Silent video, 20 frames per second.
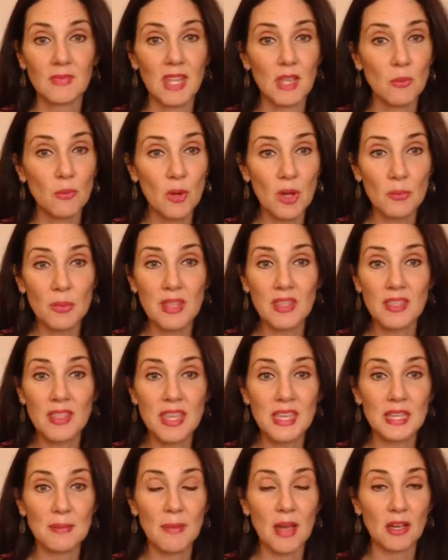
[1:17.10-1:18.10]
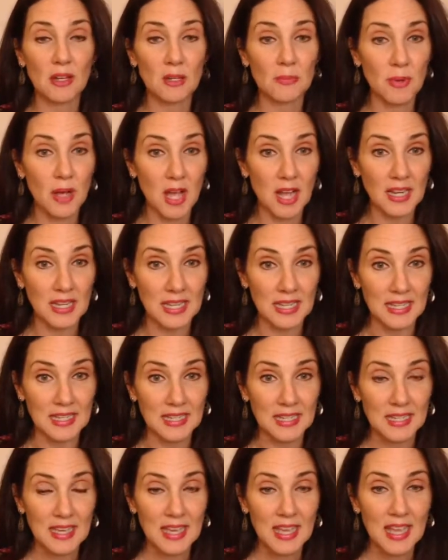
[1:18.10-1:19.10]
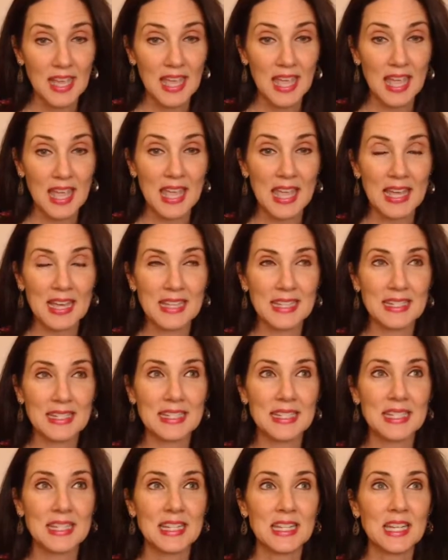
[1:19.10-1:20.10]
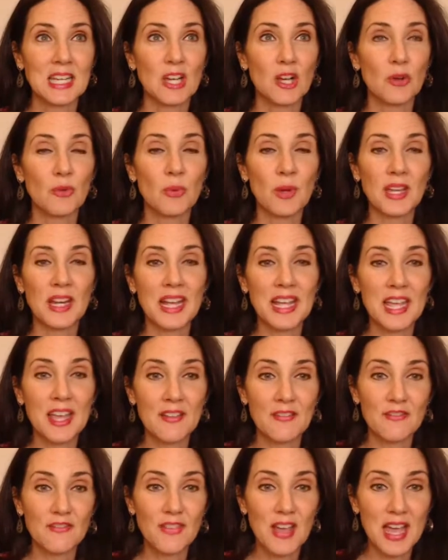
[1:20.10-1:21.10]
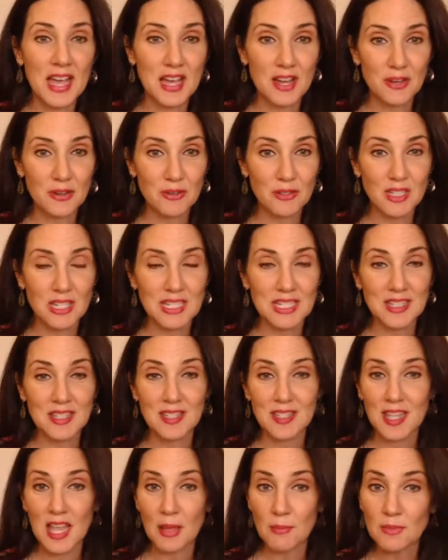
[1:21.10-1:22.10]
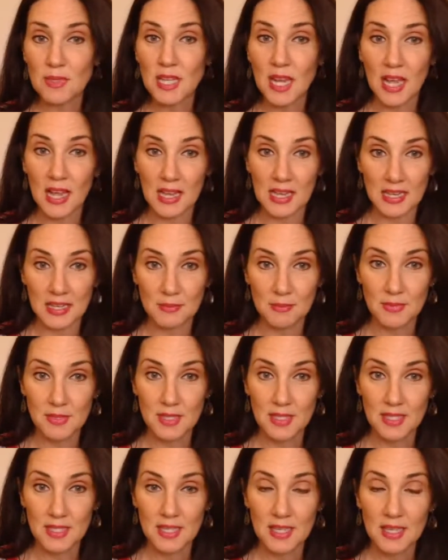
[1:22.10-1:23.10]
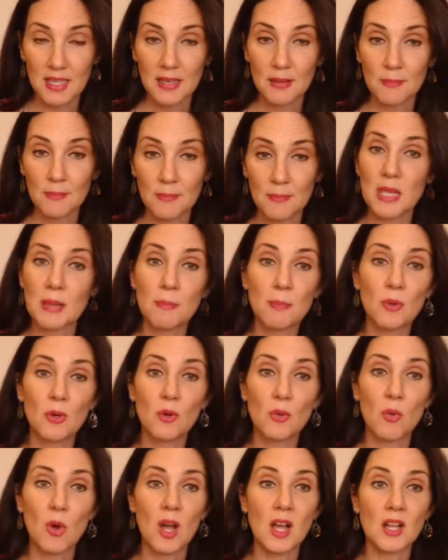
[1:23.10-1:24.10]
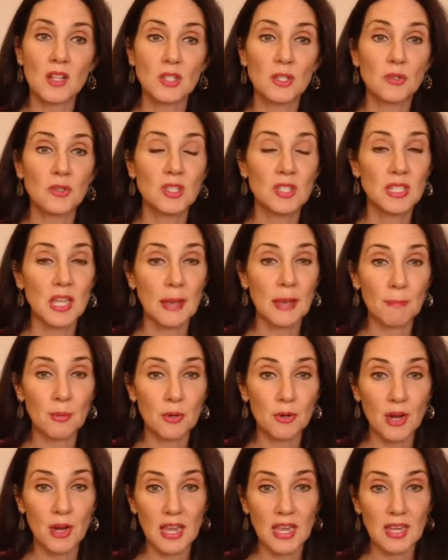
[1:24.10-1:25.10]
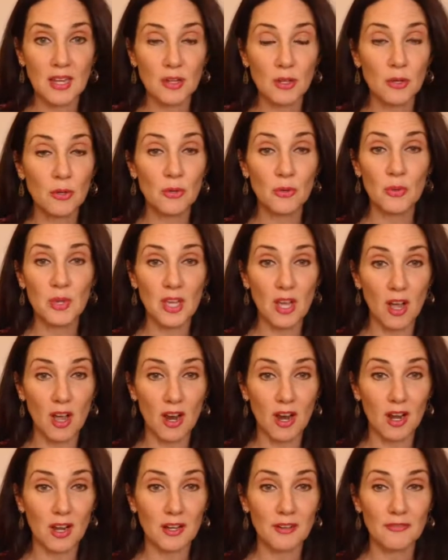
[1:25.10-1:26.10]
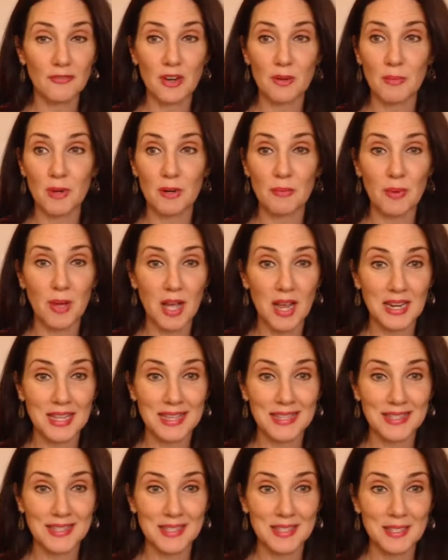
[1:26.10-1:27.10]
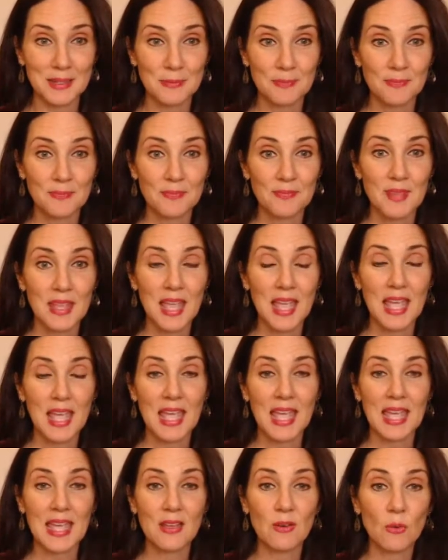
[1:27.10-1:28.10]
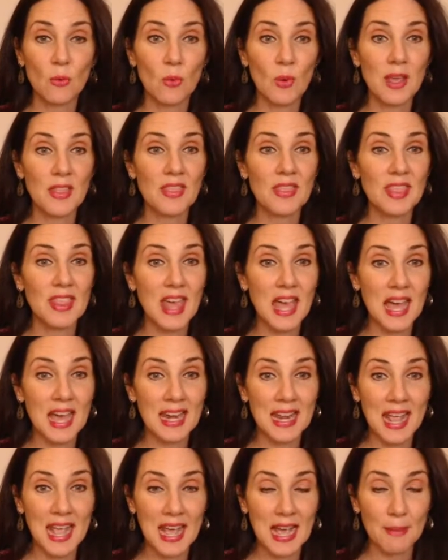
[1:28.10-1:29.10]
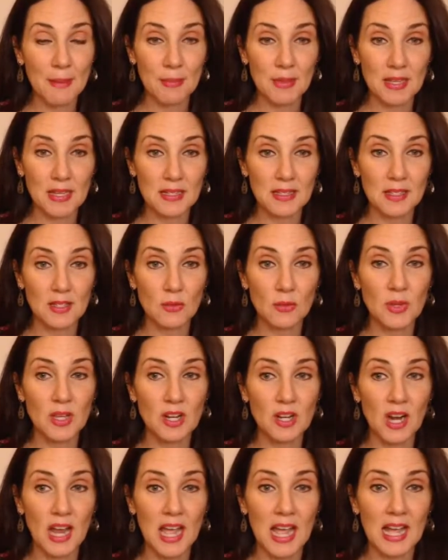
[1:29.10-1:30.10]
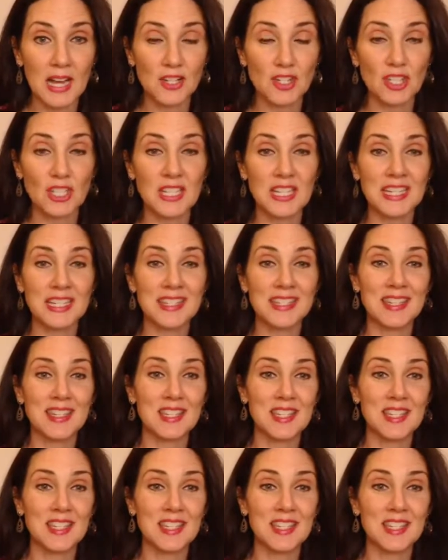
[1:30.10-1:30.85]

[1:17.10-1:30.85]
what we think about our body. And what I have found is sometimes people want to separate who we are from our bodies. And when that happens, we are actually